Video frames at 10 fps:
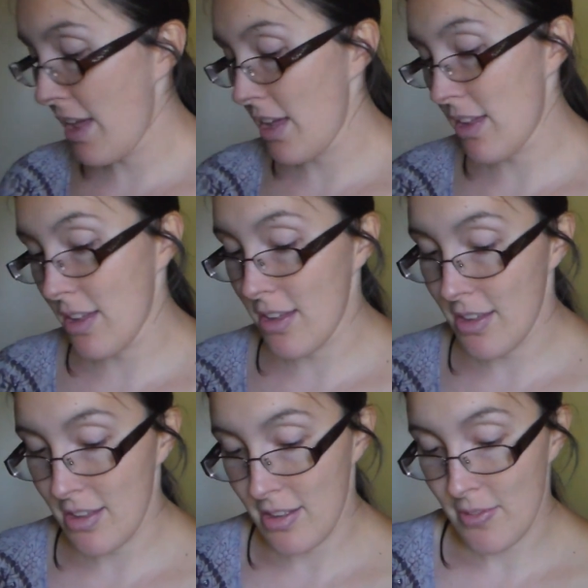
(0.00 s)
like
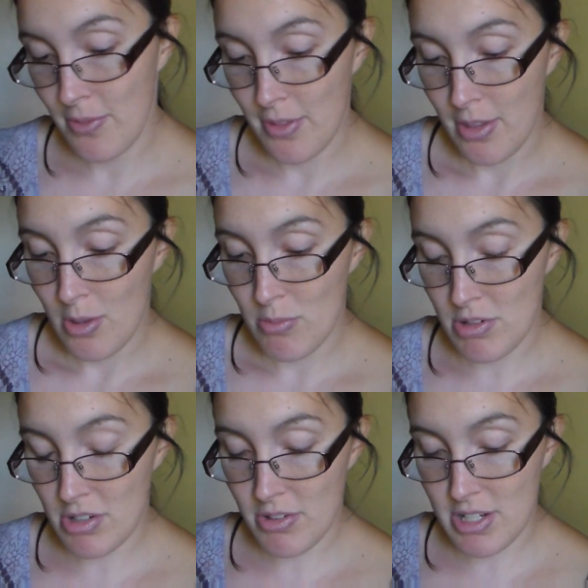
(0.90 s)

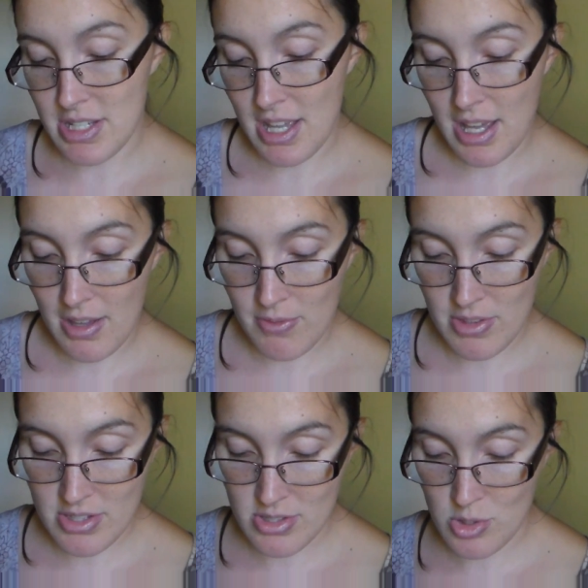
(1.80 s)
we're going to
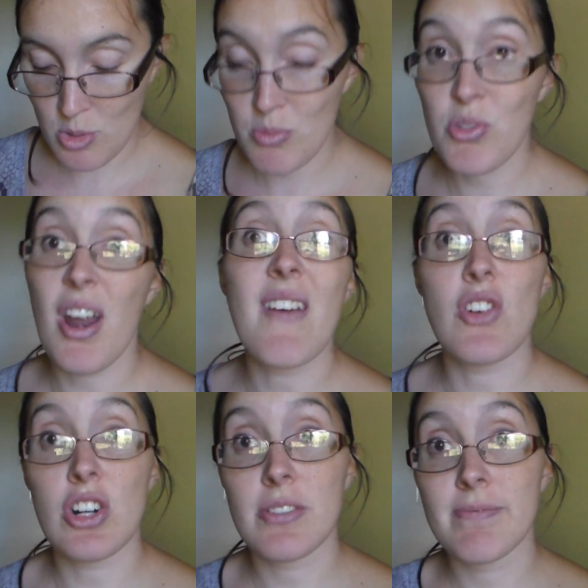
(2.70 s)
have this soup
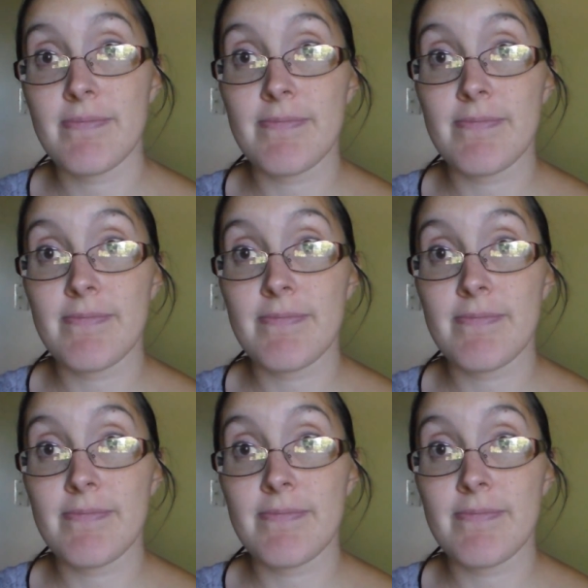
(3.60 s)
forever.